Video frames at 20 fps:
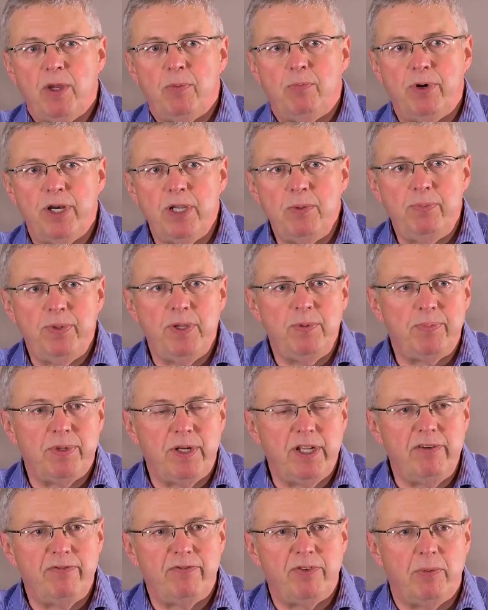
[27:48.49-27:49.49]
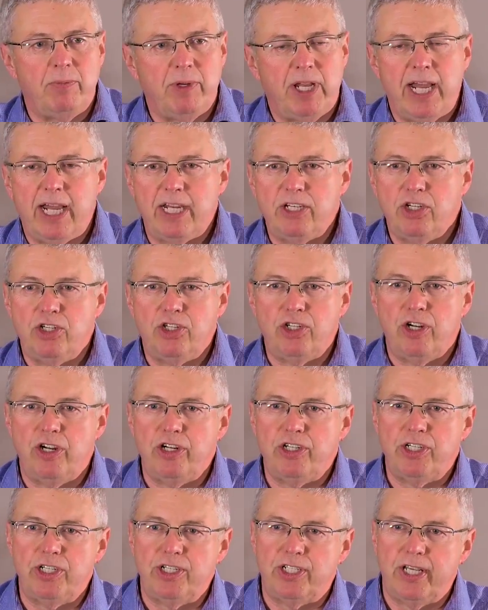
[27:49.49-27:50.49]
Bring people in from larger
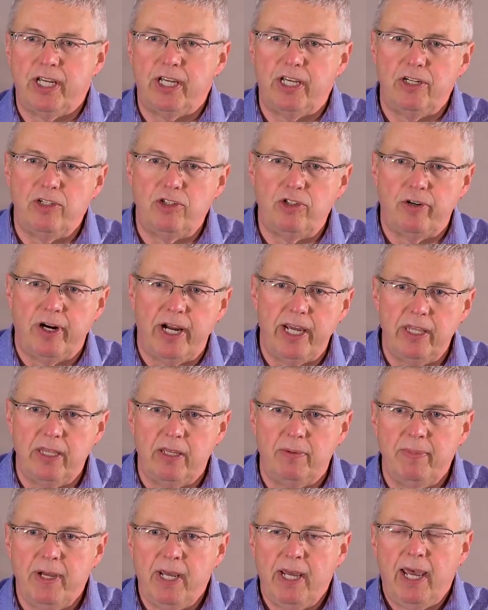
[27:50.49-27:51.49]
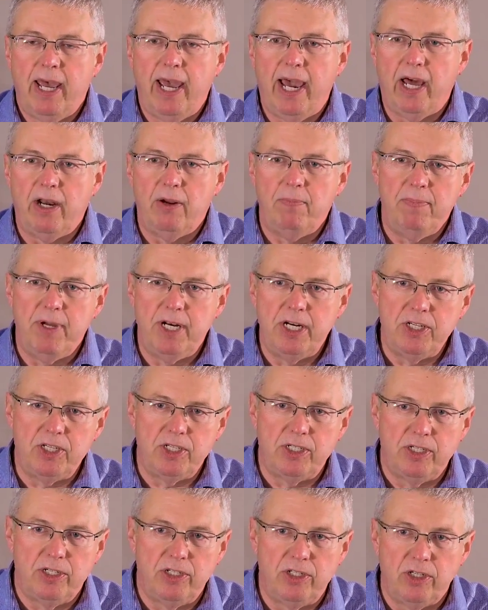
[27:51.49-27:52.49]
churches that can train them how to
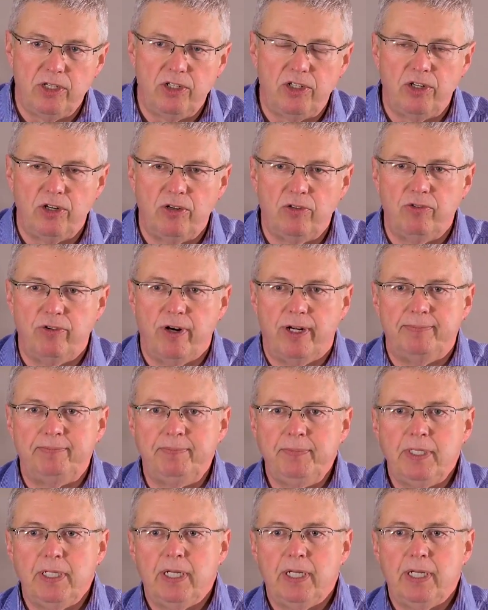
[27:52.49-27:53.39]
minister to children.